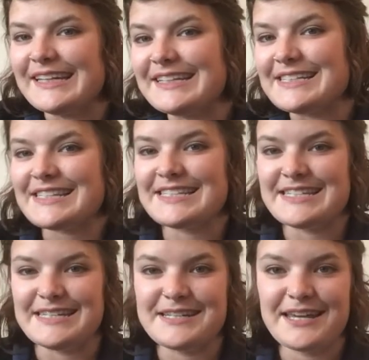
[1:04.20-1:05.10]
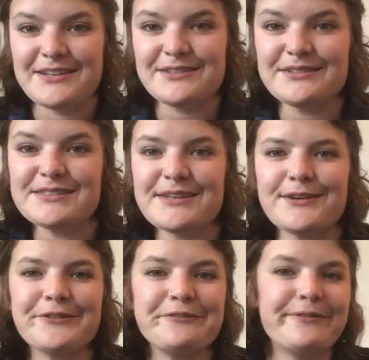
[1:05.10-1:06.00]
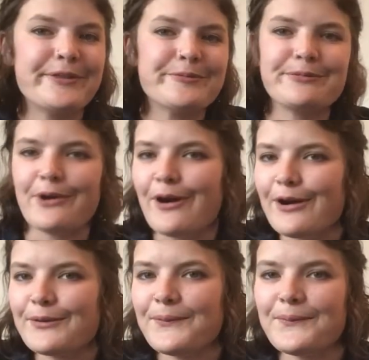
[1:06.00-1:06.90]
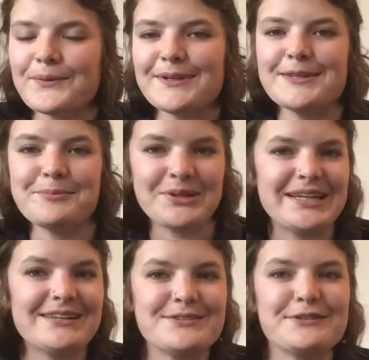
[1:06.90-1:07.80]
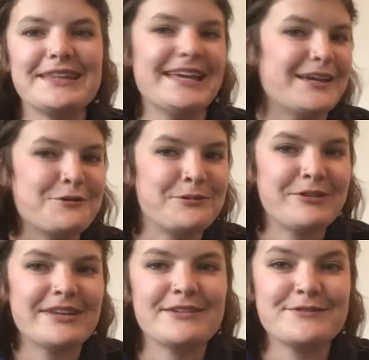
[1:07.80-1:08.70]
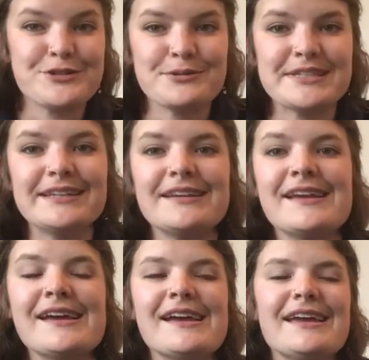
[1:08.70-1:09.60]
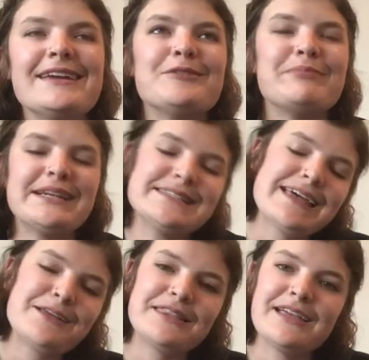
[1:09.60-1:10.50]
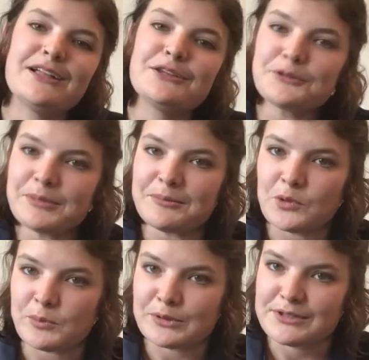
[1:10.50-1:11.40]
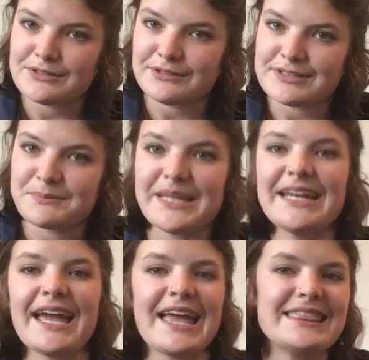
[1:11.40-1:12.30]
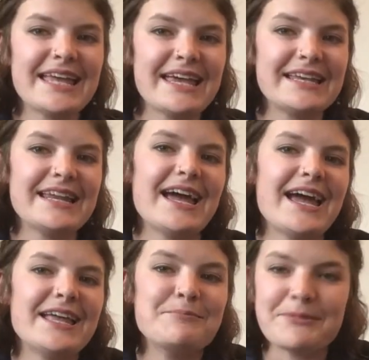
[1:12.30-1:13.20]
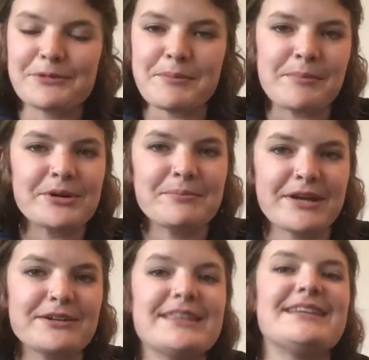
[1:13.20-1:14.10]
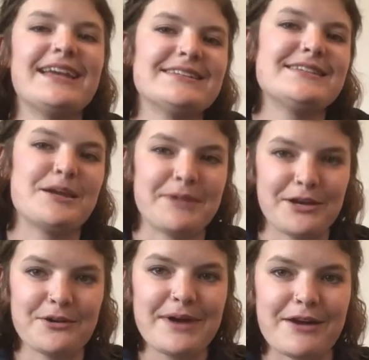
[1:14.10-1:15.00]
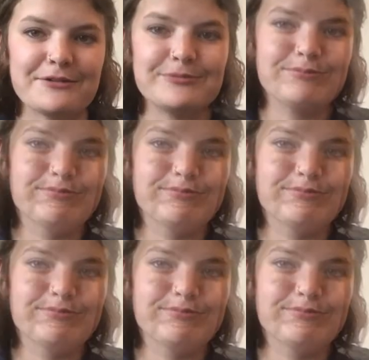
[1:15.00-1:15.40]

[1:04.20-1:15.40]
into the details of the rock or the plant or the animal that I've chosen, it makes that thing a little bit more personal to me, and then I remember it better the next time I go out.